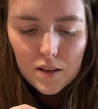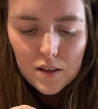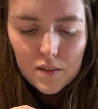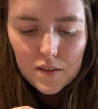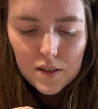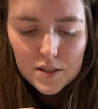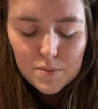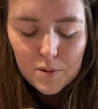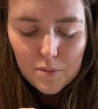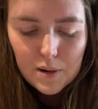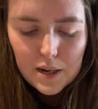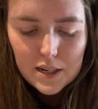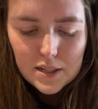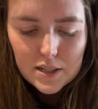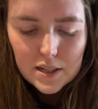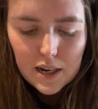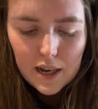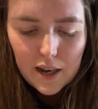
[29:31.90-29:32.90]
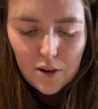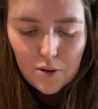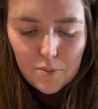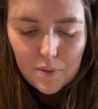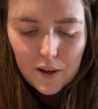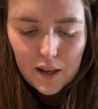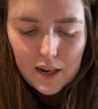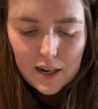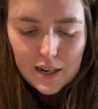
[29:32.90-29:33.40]
This probably doesn't help
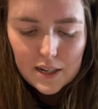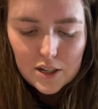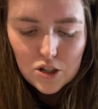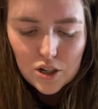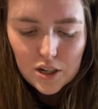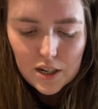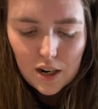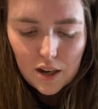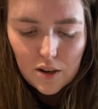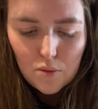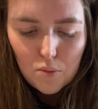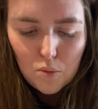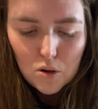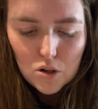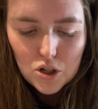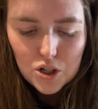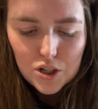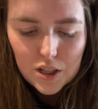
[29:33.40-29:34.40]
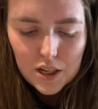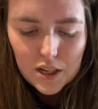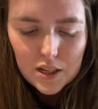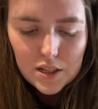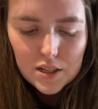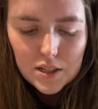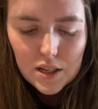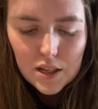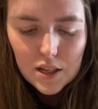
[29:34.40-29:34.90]
that I literally like washed
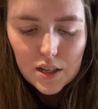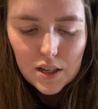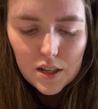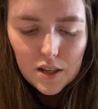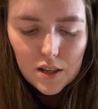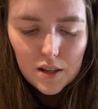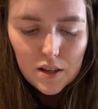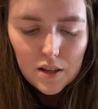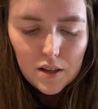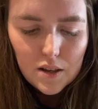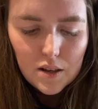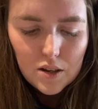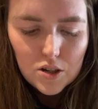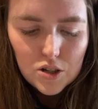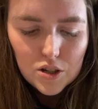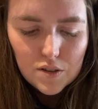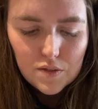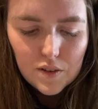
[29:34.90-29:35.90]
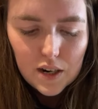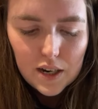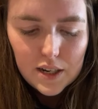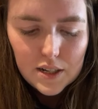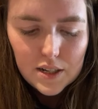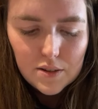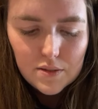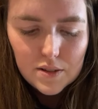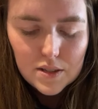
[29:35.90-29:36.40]
this. Should have
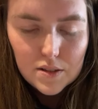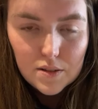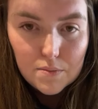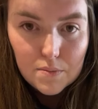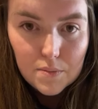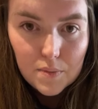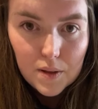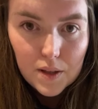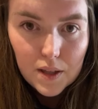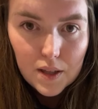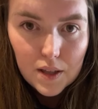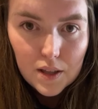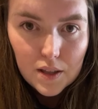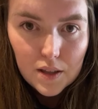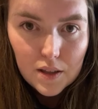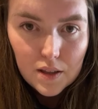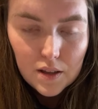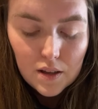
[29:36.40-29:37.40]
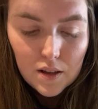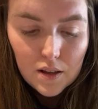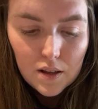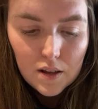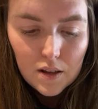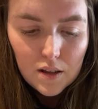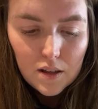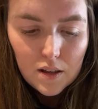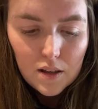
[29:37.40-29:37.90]
cleaned it with some.
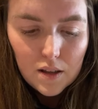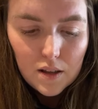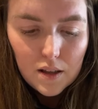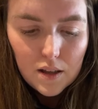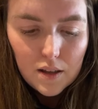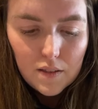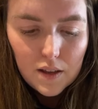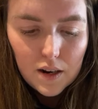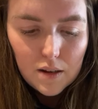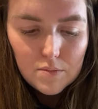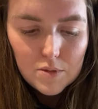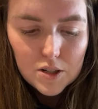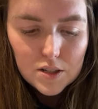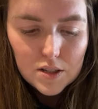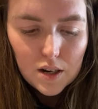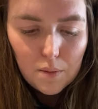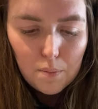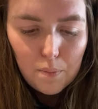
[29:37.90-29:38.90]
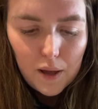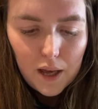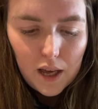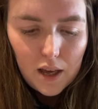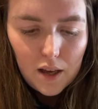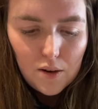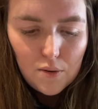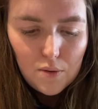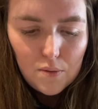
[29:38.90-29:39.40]
And then I'm just going to
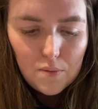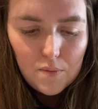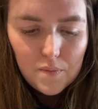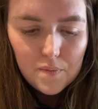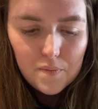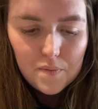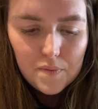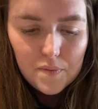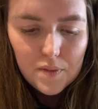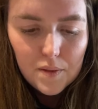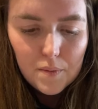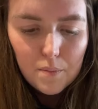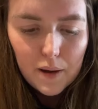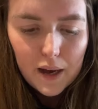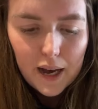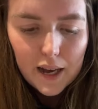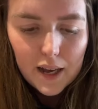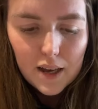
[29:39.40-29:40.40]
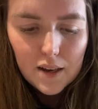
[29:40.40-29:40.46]
peel back.